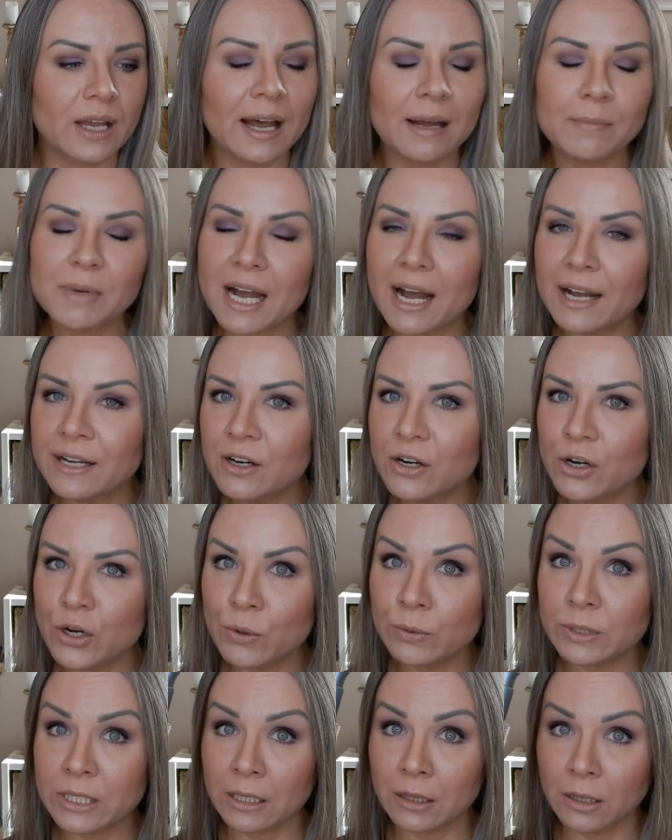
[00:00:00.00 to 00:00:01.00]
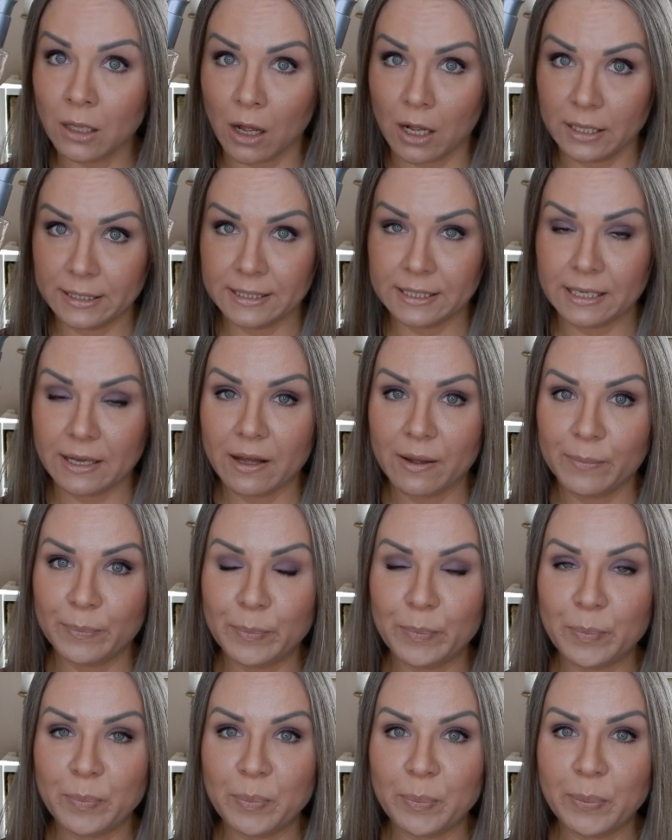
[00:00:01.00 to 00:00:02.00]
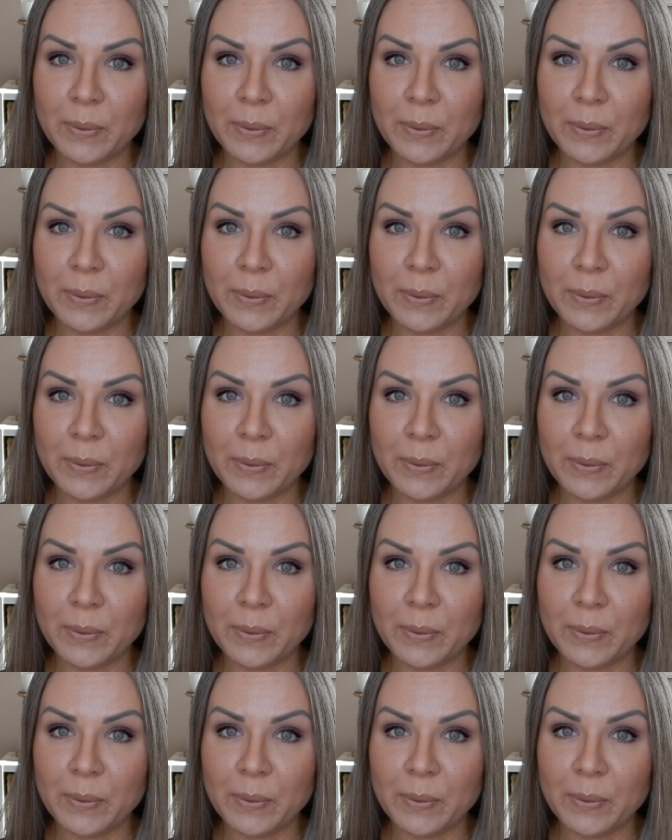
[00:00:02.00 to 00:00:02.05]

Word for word: I'm kind of new to L'anza,